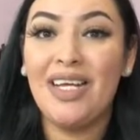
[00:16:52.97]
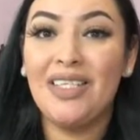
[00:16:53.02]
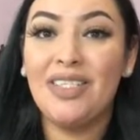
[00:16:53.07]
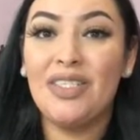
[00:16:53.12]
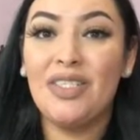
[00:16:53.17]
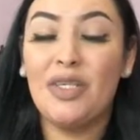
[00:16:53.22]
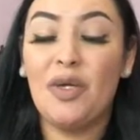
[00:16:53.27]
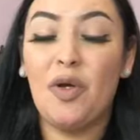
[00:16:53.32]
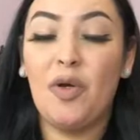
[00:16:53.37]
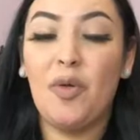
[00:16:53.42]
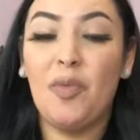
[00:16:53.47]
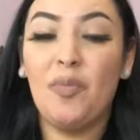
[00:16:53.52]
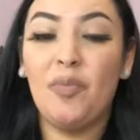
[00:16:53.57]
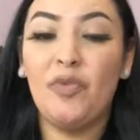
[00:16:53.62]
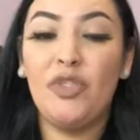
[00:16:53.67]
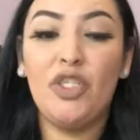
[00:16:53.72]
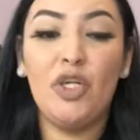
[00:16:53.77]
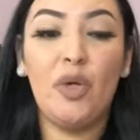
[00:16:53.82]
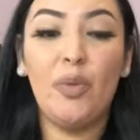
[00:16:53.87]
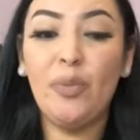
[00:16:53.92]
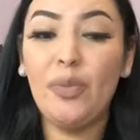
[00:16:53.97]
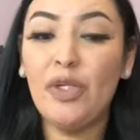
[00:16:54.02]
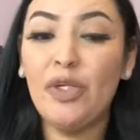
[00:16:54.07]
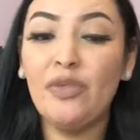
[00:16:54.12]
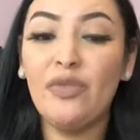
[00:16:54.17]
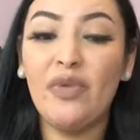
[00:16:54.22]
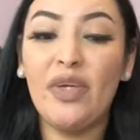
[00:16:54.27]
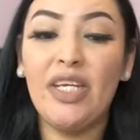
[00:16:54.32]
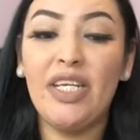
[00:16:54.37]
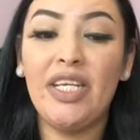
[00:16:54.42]
So don't be
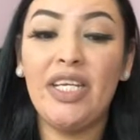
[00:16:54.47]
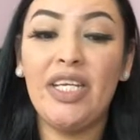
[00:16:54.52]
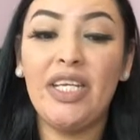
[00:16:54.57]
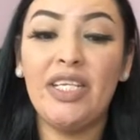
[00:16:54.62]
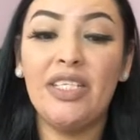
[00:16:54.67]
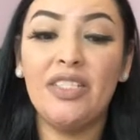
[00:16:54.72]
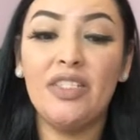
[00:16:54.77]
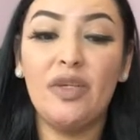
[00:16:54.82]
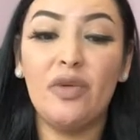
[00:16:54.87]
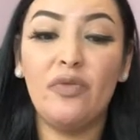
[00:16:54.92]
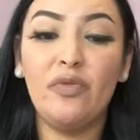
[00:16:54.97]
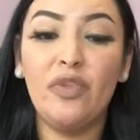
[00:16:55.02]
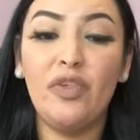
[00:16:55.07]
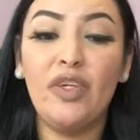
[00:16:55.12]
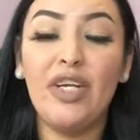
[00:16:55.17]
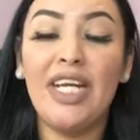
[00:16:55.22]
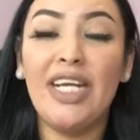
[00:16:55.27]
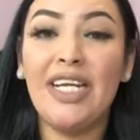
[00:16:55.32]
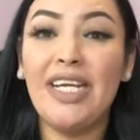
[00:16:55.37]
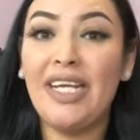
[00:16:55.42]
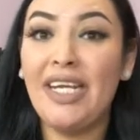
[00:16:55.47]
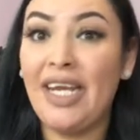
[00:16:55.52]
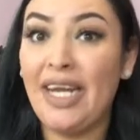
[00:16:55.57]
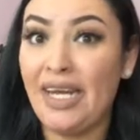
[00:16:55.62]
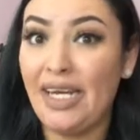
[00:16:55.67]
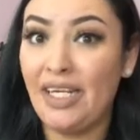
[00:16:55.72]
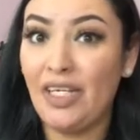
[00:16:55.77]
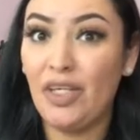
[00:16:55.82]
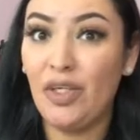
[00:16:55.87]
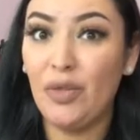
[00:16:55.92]
offended. Don't feel like I
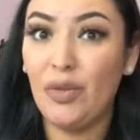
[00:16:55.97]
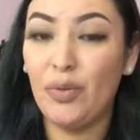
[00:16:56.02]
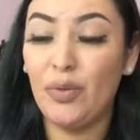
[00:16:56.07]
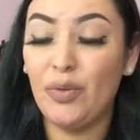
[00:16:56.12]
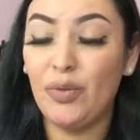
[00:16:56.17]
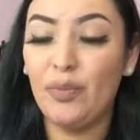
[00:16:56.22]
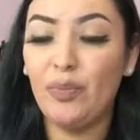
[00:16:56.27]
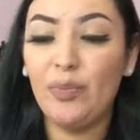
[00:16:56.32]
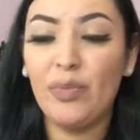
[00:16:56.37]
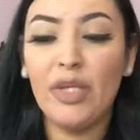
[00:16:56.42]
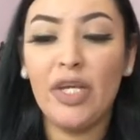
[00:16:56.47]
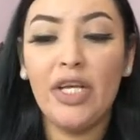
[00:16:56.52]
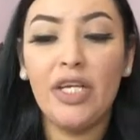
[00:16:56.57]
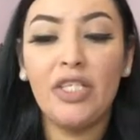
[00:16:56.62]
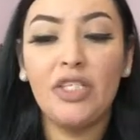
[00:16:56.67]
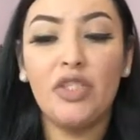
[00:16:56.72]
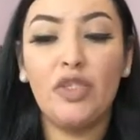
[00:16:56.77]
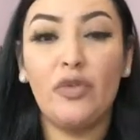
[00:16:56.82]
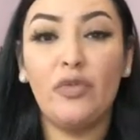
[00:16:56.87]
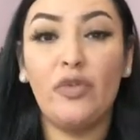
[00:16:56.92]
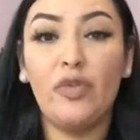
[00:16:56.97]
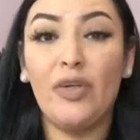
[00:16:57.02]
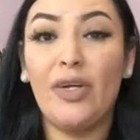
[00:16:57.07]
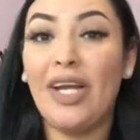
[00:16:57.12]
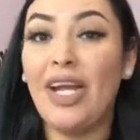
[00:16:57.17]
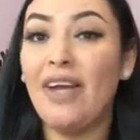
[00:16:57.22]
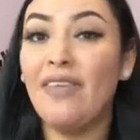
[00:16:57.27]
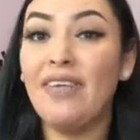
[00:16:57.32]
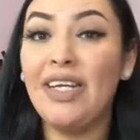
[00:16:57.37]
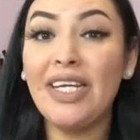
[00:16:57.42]
hate you. Don't feel
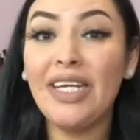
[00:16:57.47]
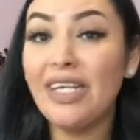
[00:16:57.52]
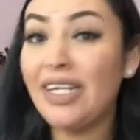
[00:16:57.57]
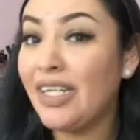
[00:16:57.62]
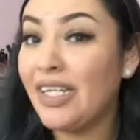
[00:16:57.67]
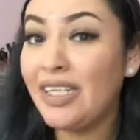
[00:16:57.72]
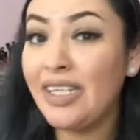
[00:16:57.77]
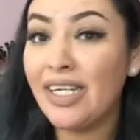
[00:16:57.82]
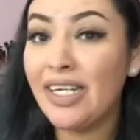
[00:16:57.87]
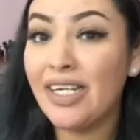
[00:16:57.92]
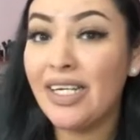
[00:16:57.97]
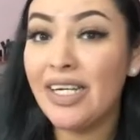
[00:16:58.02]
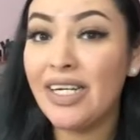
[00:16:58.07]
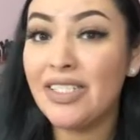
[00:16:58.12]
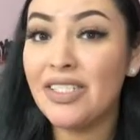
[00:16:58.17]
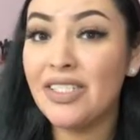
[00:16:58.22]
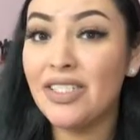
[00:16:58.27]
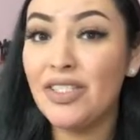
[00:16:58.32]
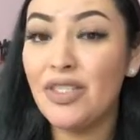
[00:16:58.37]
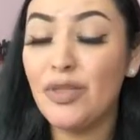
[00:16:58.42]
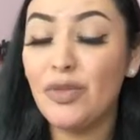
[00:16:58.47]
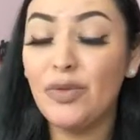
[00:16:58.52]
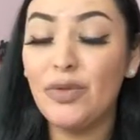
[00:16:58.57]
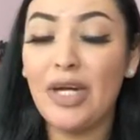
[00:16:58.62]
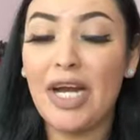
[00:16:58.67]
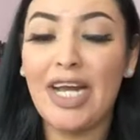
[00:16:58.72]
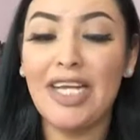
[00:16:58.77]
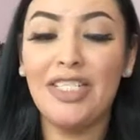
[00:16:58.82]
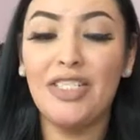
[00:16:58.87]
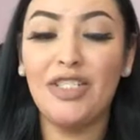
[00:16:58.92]
I have like anything against
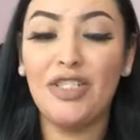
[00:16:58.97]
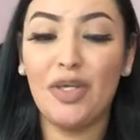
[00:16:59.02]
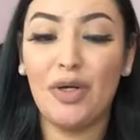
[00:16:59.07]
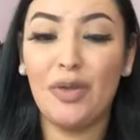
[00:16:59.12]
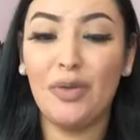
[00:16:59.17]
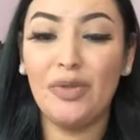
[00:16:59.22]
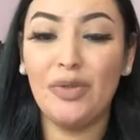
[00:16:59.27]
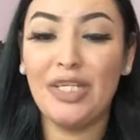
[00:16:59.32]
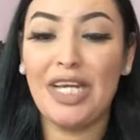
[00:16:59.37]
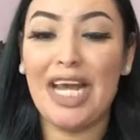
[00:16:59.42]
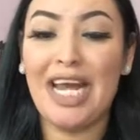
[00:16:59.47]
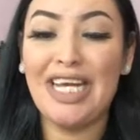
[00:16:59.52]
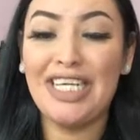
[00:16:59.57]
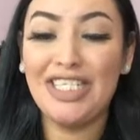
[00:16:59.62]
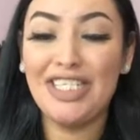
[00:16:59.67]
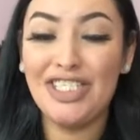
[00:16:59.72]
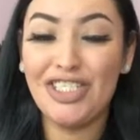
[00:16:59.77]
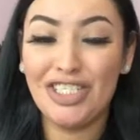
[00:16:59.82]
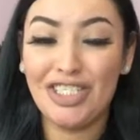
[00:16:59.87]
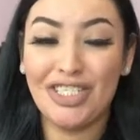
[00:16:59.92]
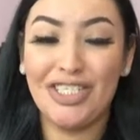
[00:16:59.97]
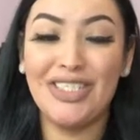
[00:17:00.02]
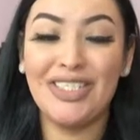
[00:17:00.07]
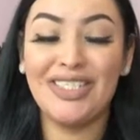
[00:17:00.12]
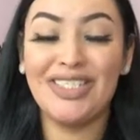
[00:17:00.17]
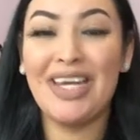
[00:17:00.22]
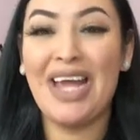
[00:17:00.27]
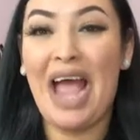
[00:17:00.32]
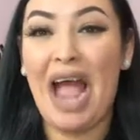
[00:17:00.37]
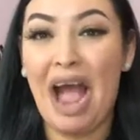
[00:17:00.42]
you. I don't. I
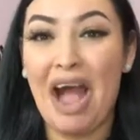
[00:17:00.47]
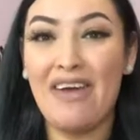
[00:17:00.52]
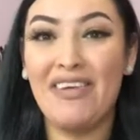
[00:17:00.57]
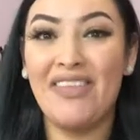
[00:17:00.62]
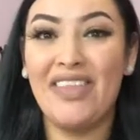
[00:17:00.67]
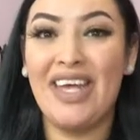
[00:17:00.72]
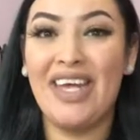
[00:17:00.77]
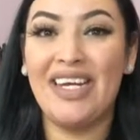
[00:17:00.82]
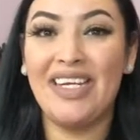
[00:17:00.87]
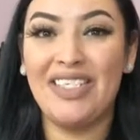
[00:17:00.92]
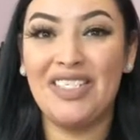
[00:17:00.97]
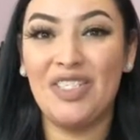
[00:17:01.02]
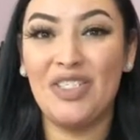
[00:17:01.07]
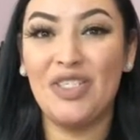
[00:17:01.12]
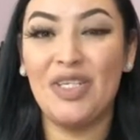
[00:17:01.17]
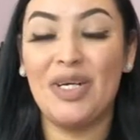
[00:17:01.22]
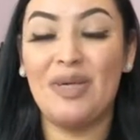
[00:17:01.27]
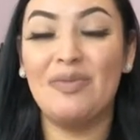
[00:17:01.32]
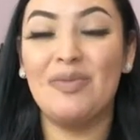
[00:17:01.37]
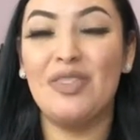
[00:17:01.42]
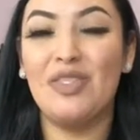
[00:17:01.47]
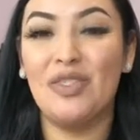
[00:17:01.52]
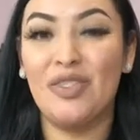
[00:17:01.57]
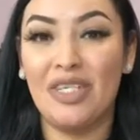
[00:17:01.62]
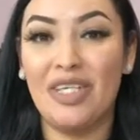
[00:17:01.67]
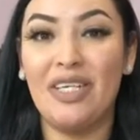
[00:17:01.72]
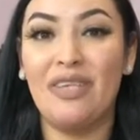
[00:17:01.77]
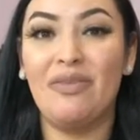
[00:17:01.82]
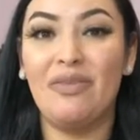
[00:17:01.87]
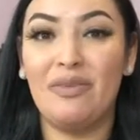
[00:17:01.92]
just have that Instagram
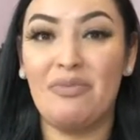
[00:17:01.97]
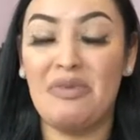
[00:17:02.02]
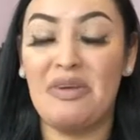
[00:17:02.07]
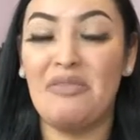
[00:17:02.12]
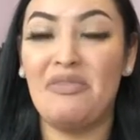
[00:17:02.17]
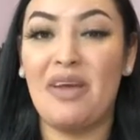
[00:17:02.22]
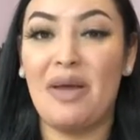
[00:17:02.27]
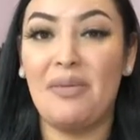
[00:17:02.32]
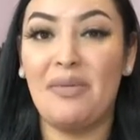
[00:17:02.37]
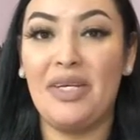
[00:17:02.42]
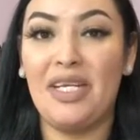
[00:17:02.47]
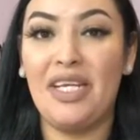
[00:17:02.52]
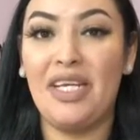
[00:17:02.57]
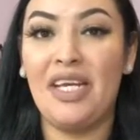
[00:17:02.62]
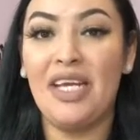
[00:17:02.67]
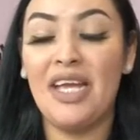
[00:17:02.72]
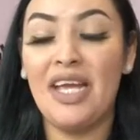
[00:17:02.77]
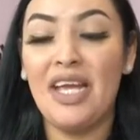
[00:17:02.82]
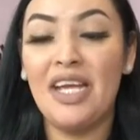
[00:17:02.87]
strictly for my family.